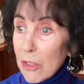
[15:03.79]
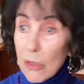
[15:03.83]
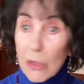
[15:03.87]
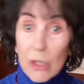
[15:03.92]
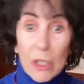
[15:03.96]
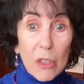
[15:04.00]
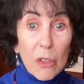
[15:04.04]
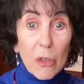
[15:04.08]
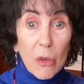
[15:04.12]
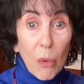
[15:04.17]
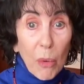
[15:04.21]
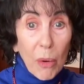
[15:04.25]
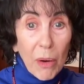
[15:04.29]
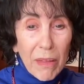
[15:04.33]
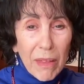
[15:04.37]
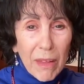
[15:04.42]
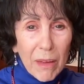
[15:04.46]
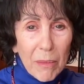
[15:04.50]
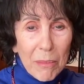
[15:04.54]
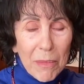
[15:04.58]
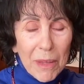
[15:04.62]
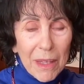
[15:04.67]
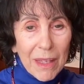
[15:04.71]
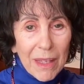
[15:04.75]
Do you ignore
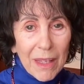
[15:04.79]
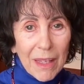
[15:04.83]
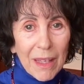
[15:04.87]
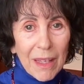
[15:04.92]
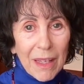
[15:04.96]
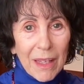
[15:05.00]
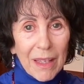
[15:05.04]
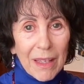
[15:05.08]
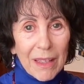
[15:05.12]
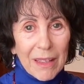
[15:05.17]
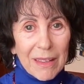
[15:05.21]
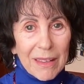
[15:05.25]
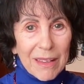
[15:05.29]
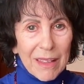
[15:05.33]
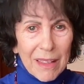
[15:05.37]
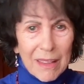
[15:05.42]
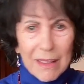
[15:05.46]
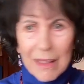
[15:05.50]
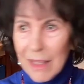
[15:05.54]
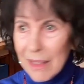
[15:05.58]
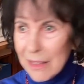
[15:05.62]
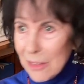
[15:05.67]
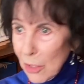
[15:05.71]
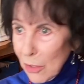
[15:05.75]
them? Do
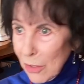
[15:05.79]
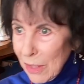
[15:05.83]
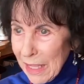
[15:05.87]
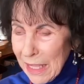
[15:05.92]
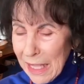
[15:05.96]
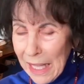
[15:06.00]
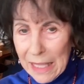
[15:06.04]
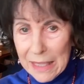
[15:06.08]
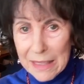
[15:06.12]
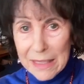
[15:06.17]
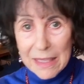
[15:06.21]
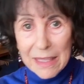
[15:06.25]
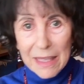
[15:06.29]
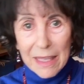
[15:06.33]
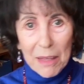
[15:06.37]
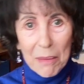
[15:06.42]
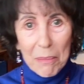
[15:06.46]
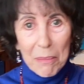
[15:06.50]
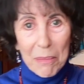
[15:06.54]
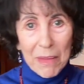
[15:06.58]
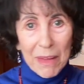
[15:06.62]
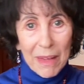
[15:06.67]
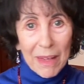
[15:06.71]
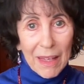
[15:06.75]
you turn against
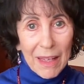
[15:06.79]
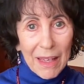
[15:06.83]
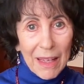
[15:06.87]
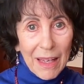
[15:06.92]
them?